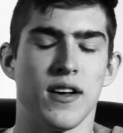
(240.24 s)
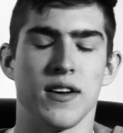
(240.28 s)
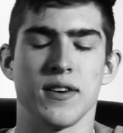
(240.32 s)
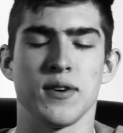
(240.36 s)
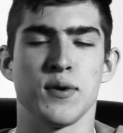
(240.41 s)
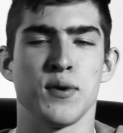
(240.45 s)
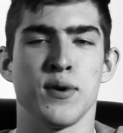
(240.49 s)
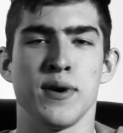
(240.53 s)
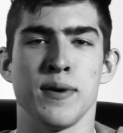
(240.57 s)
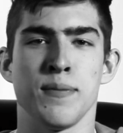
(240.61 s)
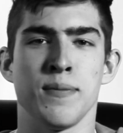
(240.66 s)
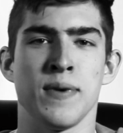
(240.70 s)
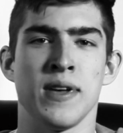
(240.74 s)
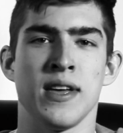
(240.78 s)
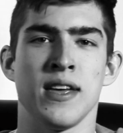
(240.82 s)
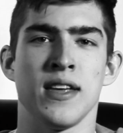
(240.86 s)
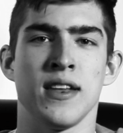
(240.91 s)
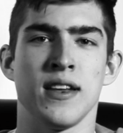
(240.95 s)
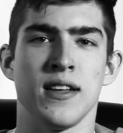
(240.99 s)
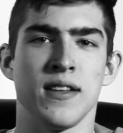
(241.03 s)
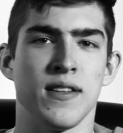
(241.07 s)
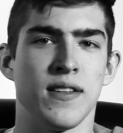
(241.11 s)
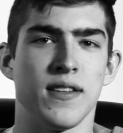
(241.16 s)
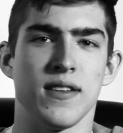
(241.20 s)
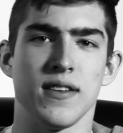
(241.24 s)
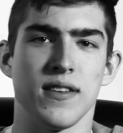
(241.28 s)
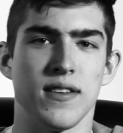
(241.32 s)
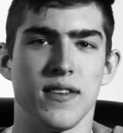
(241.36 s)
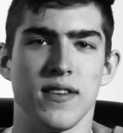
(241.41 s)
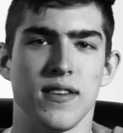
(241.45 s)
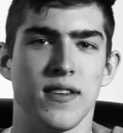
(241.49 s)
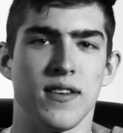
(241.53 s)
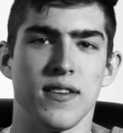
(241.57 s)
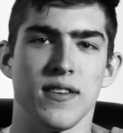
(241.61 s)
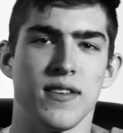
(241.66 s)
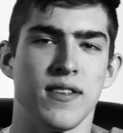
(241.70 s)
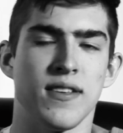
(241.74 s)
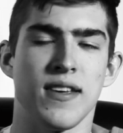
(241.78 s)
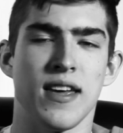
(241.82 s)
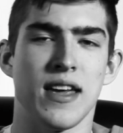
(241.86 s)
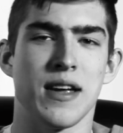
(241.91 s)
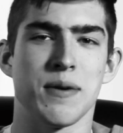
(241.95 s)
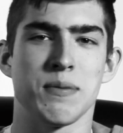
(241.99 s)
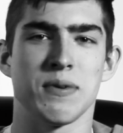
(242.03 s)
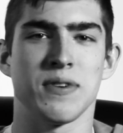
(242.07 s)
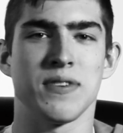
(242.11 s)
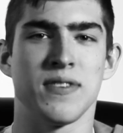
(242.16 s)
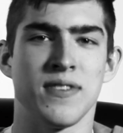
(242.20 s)
equipment and
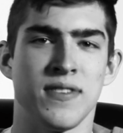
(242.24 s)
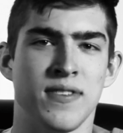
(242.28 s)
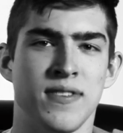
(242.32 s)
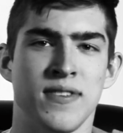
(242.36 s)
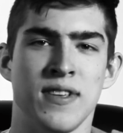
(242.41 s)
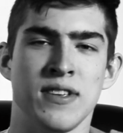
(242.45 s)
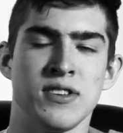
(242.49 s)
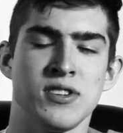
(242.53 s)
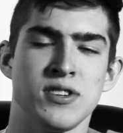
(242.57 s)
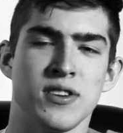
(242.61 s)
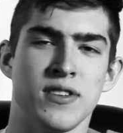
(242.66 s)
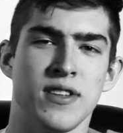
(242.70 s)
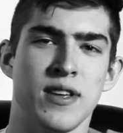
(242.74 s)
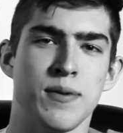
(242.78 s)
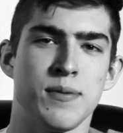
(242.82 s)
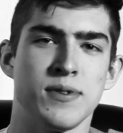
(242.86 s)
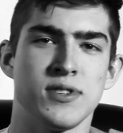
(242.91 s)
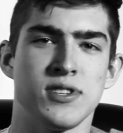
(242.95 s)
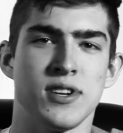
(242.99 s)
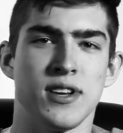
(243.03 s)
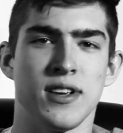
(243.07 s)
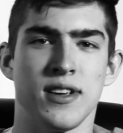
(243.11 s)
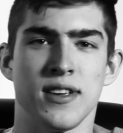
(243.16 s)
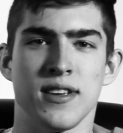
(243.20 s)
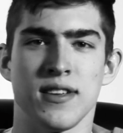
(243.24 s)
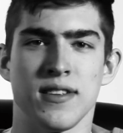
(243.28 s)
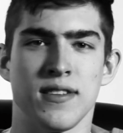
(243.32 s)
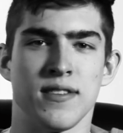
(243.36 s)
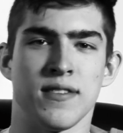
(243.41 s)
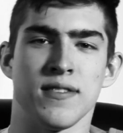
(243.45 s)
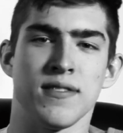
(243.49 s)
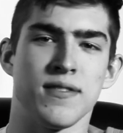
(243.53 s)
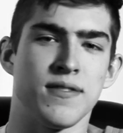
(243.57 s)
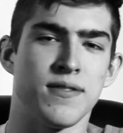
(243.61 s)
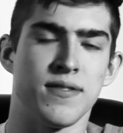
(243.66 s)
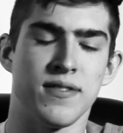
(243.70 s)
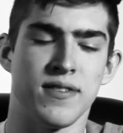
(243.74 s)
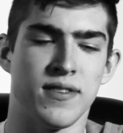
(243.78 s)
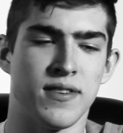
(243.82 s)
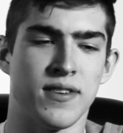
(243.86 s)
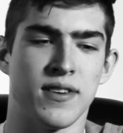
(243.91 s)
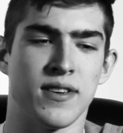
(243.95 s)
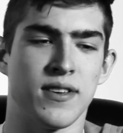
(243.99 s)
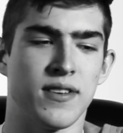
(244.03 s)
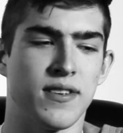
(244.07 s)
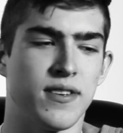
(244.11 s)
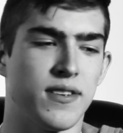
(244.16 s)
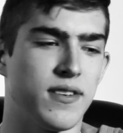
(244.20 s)
camera digital imaging and
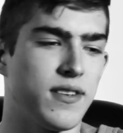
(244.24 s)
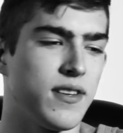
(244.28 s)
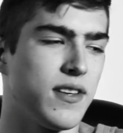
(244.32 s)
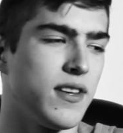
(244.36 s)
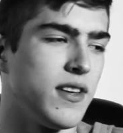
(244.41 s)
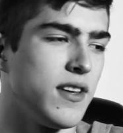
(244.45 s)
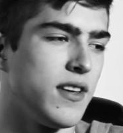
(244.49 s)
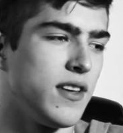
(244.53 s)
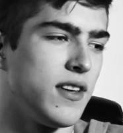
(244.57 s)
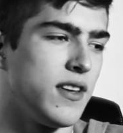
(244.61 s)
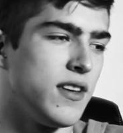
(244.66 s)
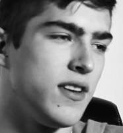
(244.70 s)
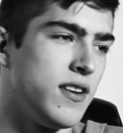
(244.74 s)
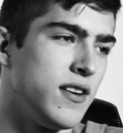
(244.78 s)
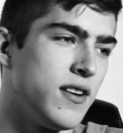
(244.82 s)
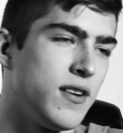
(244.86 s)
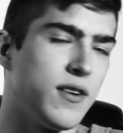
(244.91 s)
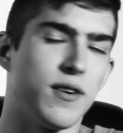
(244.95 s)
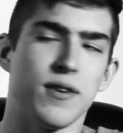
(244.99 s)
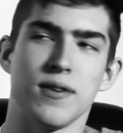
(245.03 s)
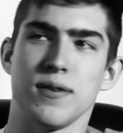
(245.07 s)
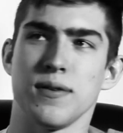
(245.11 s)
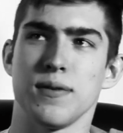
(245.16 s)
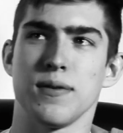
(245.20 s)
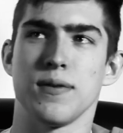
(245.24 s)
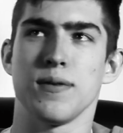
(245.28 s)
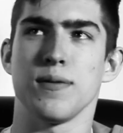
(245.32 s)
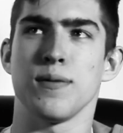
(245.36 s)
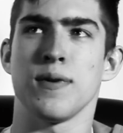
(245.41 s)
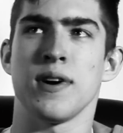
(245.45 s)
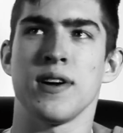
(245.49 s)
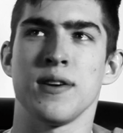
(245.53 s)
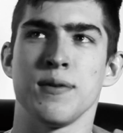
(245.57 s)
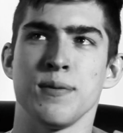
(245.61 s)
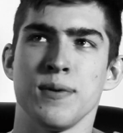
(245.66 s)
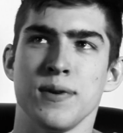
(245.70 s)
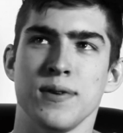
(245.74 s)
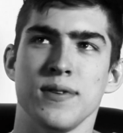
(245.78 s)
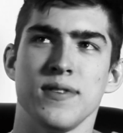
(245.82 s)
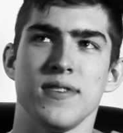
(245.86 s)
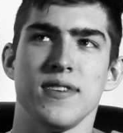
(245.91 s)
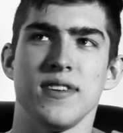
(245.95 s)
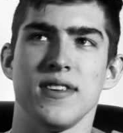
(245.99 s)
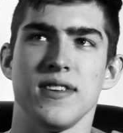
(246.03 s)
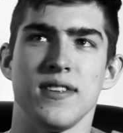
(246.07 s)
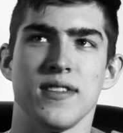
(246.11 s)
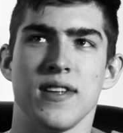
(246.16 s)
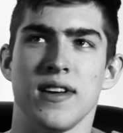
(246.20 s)

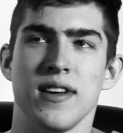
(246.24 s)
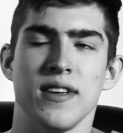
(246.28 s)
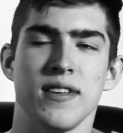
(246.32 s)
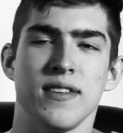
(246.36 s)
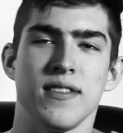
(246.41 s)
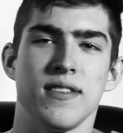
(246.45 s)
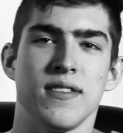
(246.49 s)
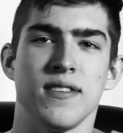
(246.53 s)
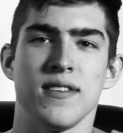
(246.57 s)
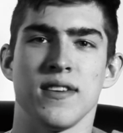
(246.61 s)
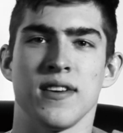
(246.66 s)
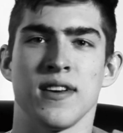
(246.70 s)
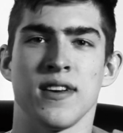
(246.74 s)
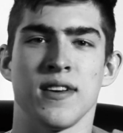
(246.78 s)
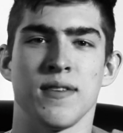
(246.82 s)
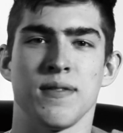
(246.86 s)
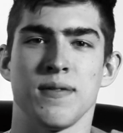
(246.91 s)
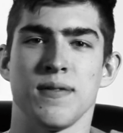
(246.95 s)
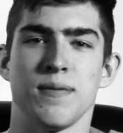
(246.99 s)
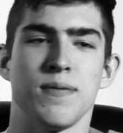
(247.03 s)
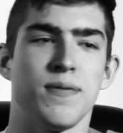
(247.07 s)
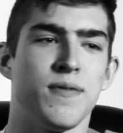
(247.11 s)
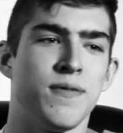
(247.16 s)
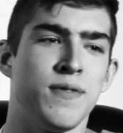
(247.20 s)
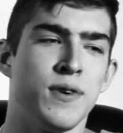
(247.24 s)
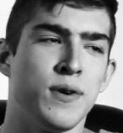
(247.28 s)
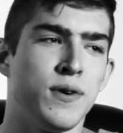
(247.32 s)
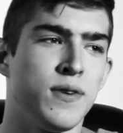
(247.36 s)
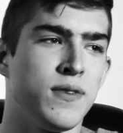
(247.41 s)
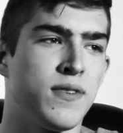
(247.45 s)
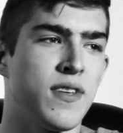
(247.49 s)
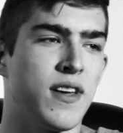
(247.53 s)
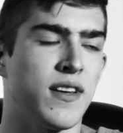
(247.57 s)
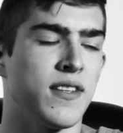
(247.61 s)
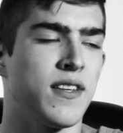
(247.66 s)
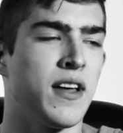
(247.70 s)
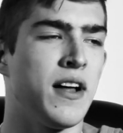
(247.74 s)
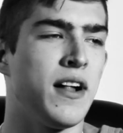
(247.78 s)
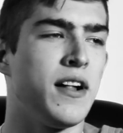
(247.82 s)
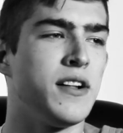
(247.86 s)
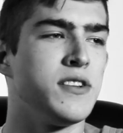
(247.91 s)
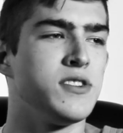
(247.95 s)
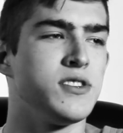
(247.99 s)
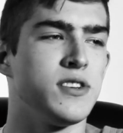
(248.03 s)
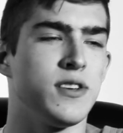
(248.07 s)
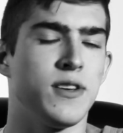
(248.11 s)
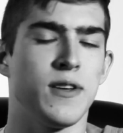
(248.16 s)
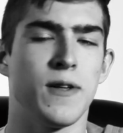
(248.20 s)
wadawoozy voodoo
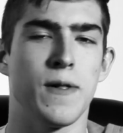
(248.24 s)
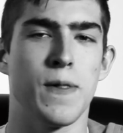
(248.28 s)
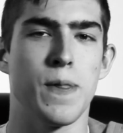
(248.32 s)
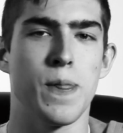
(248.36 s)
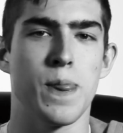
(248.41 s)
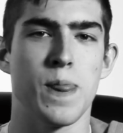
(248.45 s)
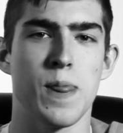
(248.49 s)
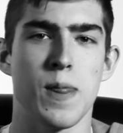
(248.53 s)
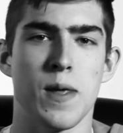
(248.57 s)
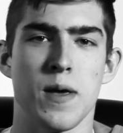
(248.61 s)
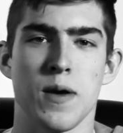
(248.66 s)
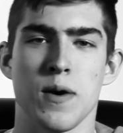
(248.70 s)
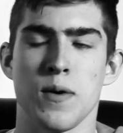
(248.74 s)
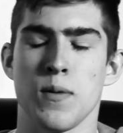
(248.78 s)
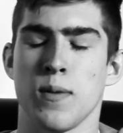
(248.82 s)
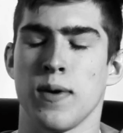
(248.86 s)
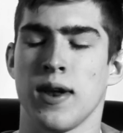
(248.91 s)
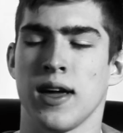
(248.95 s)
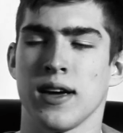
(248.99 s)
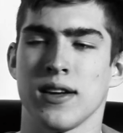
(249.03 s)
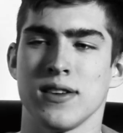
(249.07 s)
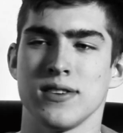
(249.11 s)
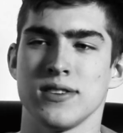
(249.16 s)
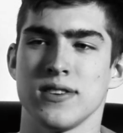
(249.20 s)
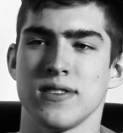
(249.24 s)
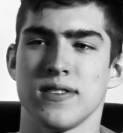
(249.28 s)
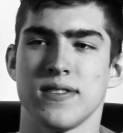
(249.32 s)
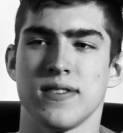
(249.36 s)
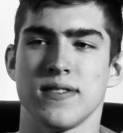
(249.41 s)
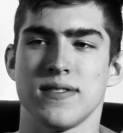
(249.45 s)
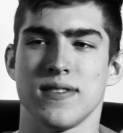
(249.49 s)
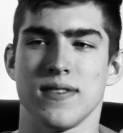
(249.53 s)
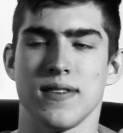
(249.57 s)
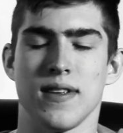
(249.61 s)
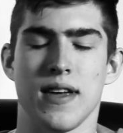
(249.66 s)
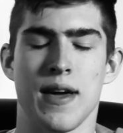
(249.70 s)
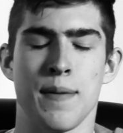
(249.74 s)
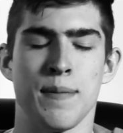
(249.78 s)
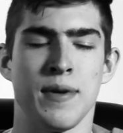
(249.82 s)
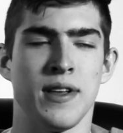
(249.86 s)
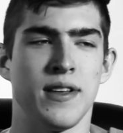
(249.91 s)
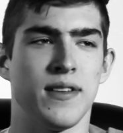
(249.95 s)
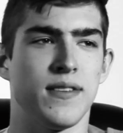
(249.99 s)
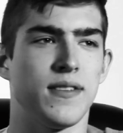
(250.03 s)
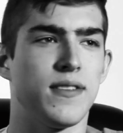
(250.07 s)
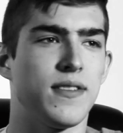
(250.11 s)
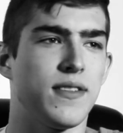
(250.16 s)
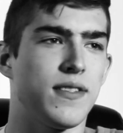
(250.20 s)
technology, when I can just,
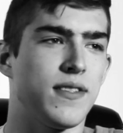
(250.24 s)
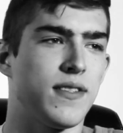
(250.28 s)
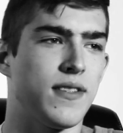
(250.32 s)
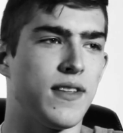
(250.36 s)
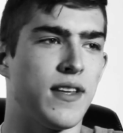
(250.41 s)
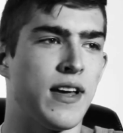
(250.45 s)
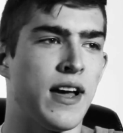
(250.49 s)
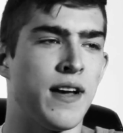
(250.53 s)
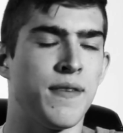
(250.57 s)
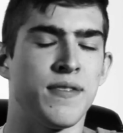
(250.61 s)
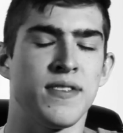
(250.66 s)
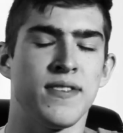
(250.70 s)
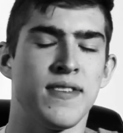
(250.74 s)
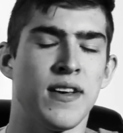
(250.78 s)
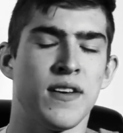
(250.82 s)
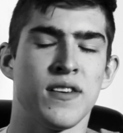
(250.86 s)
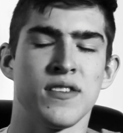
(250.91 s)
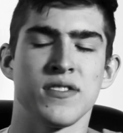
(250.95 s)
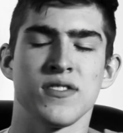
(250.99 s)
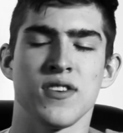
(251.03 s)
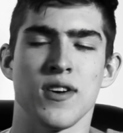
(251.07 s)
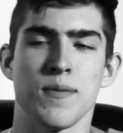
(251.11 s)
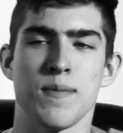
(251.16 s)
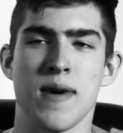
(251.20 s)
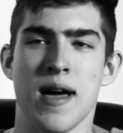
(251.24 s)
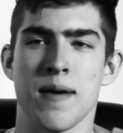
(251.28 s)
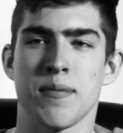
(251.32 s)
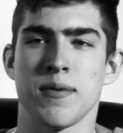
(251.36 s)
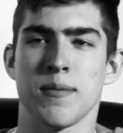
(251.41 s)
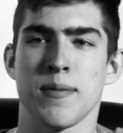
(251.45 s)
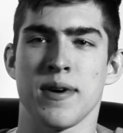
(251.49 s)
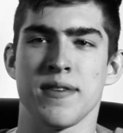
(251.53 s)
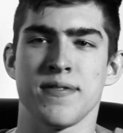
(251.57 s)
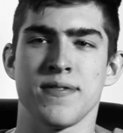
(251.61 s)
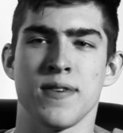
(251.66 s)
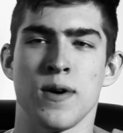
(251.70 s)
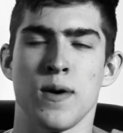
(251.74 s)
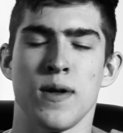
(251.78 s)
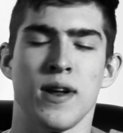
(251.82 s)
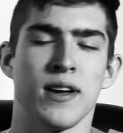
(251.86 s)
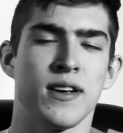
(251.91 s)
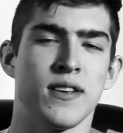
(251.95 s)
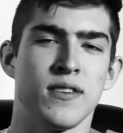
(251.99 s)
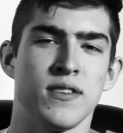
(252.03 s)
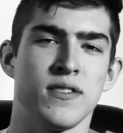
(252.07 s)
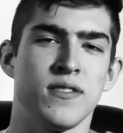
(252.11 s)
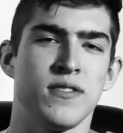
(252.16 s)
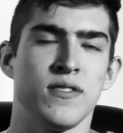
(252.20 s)
I have a telescope app on my phone.
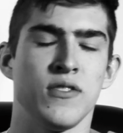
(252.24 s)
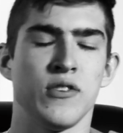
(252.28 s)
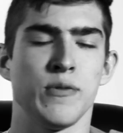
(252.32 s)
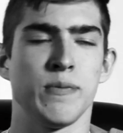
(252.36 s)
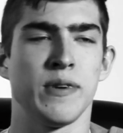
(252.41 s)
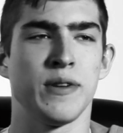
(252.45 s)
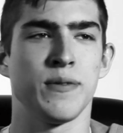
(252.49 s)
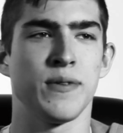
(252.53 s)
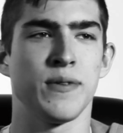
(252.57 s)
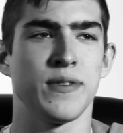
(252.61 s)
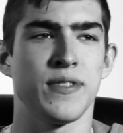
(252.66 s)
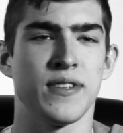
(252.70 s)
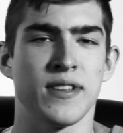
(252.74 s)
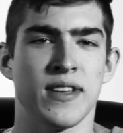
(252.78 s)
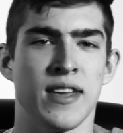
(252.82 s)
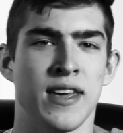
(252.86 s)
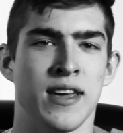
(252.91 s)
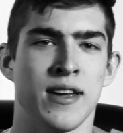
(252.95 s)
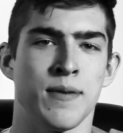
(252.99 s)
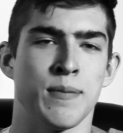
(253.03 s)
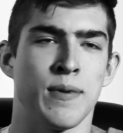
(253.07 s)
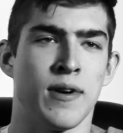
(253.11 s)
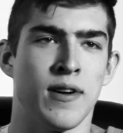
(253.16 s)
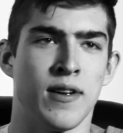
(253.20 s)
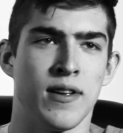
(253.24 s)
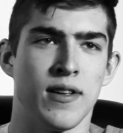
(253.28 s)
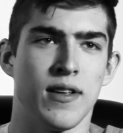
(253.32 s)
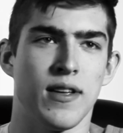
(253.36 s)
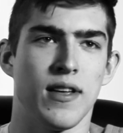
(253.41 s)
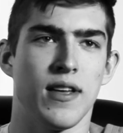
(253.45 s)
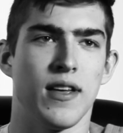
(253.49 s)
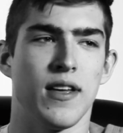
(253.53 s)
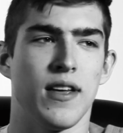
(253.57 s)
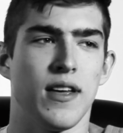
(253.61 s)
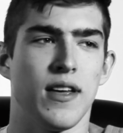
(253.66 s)
I can just zoom in with the camera,